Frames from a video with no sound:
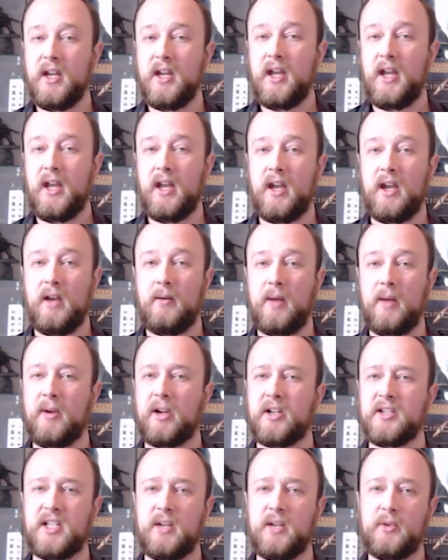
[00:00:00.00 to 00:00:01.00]
I'm not going to
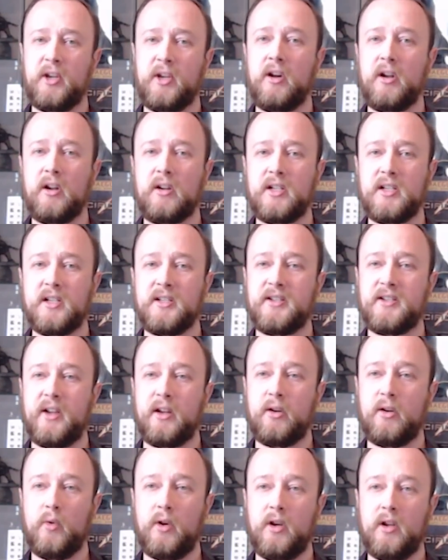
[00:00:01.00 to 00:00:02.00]
say what they are because I
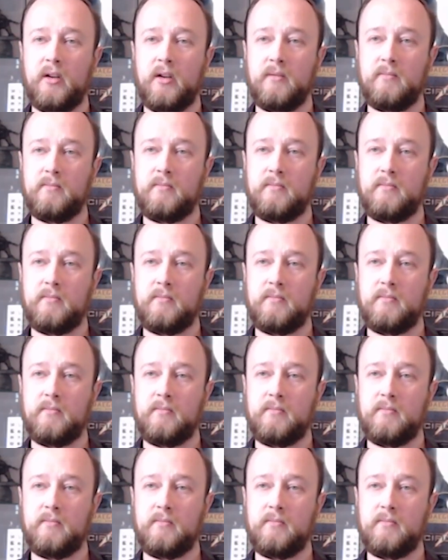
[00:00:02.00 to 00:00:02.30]
don't want to